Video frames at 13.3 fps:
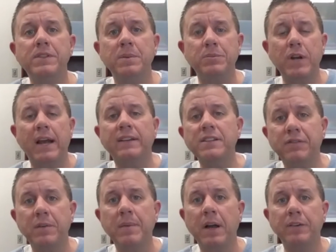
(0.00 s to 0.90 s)
Subtract
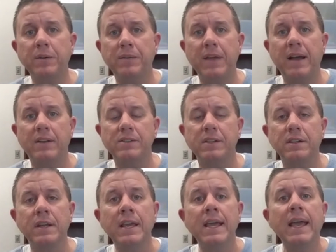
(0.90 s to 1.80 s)
it from
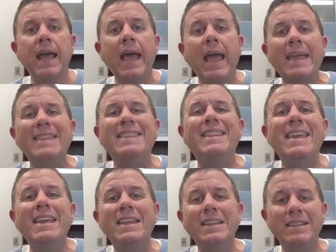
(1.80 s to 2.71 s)
100,000, and
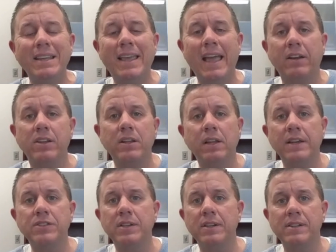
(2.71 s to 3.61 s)
then the
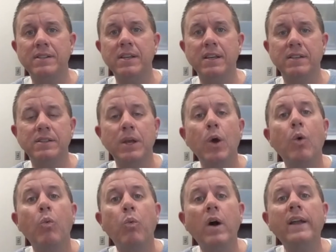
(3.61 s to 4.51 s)
calculation is this:
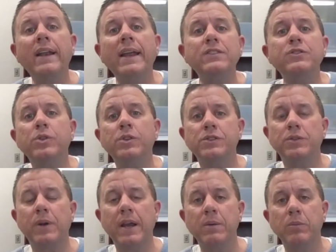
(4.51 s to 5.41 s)
what
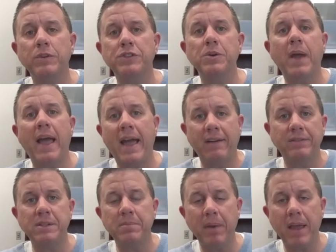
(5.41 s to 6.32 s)
interest rate would you
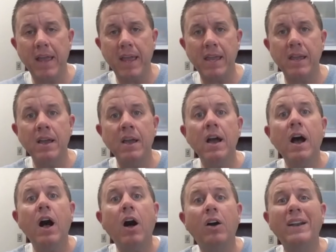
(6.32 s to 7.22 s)
have to pay
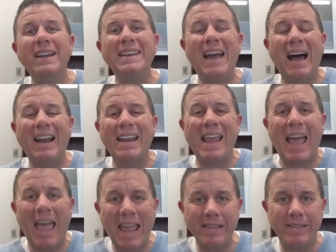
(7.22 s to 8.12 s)
on a
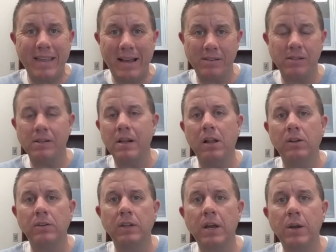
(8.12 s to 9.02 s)

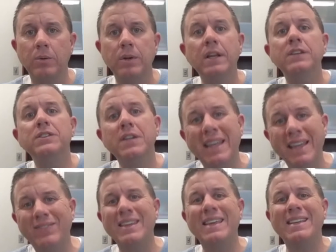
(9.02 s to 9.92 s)
$98,000 loan to
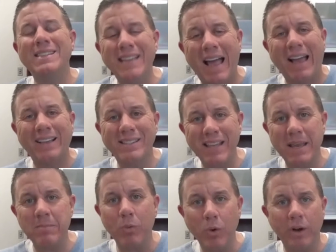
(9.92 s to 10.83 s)
get the exact
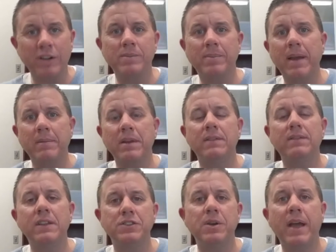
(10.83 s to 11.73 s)
same mortgage
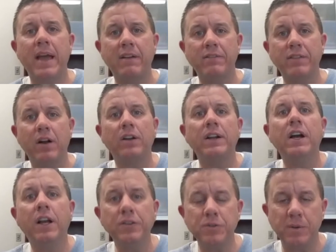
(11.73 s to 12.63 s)
payment that you have
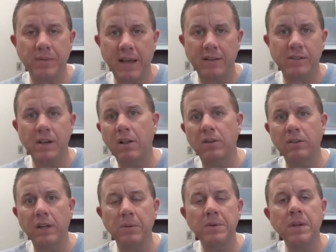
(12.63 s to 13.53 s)
on a $100,000
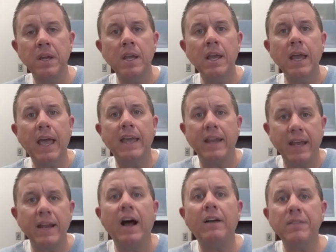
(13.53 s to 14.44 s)
loan?
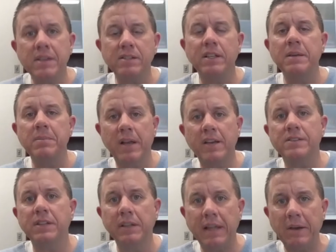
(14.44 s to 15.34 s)
And obviously,
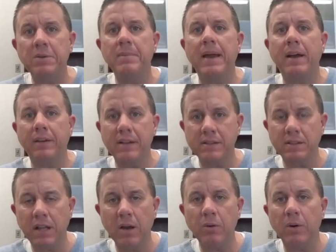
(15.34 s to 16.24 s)
because the loan amount
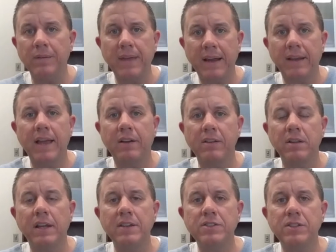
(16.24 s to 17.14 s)
is lower in that
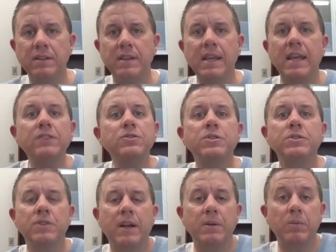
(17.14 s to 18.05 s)
calculation, the
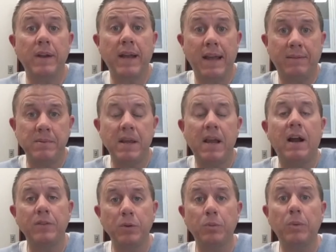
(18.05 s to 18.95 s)
interest rate would have to be
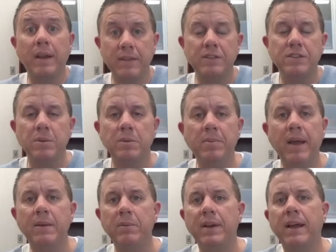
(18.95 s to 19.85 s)
higher. The rate that you
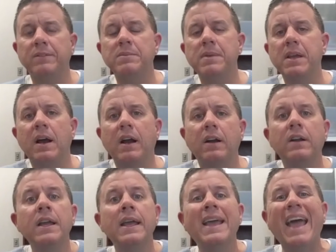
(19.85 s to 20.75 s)
would pay would have to be
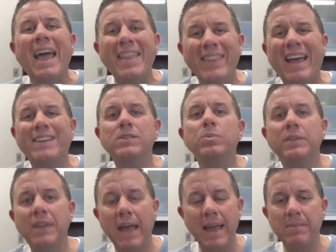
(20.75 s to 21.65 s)
higher. And
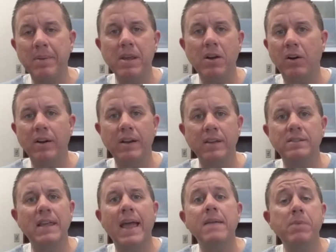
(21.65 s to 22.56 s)
that's what the APR
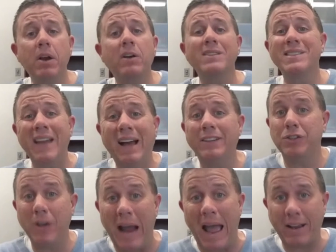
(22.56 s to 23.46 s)
is. The APR is
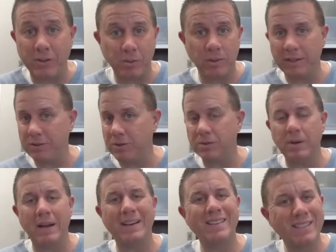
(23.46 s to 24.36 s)
not your actual
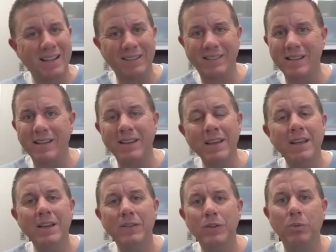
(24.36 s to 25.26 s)
interest rate. It's not the
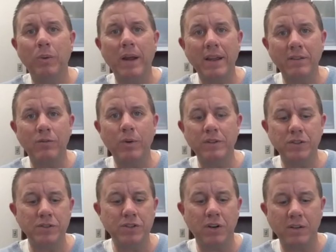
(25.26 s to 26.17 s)
rate of
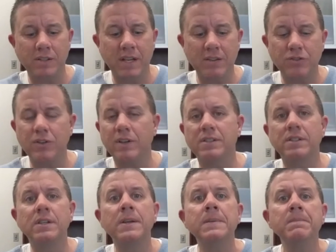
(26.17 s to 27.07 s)
which you're charged
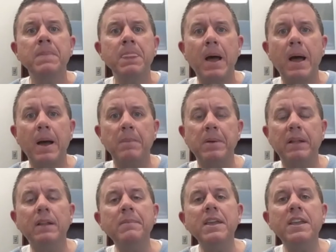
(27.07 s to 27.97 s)
interest.
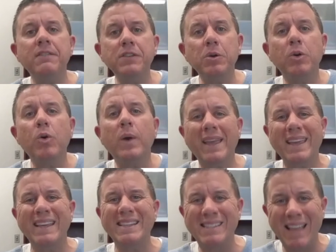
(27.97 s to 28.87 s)
But let me give you a
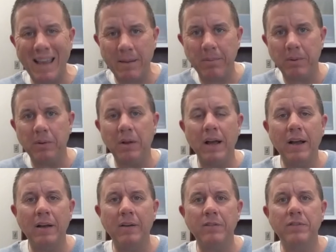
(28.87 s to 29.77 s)
quick example
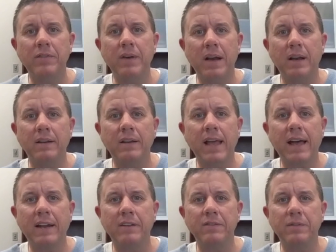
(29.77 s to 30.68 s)
of
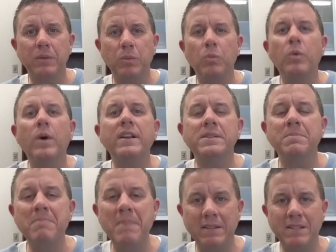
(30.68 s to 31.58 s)
kind of what
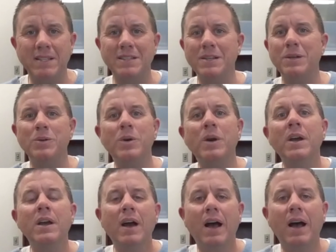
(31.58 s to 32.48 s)
it's meant to do
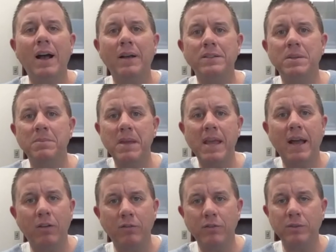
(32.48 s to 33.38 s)
to
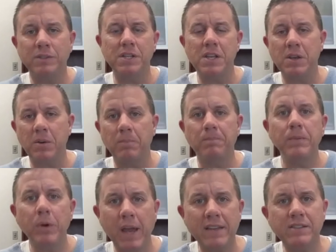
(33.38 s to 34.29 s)
be helpful to you.
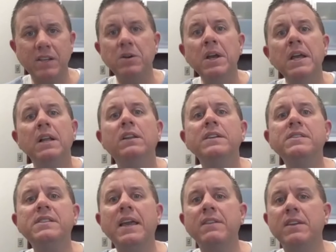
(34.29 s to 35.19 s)
Okay, so
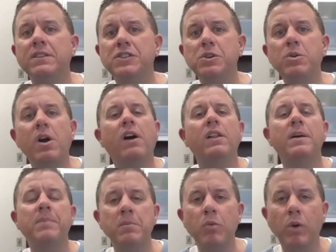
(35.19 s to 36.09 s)
let's say that you
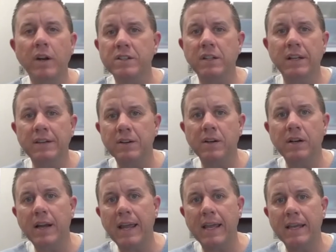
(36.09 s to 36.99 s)
call up a mortgage
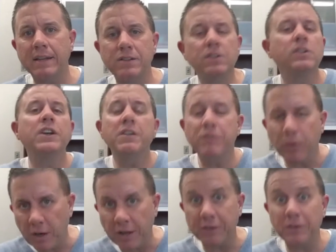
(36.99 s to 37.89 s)
lender and you're
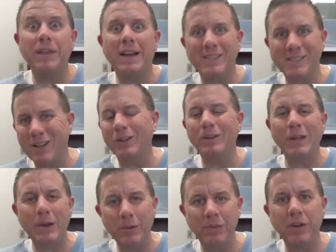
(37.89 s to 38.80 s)
looking for a $100,000
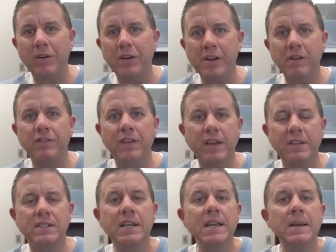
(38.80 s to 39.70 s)
loan, 30-year
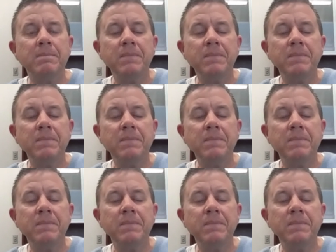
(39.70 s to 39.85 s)
fixed.